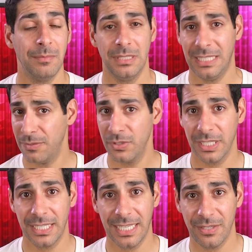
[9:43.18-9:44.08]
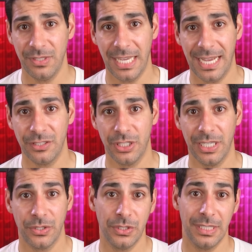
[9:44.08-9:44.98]
I'm definitely gonna give the edge
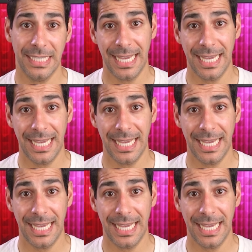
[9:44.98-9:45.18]
here to the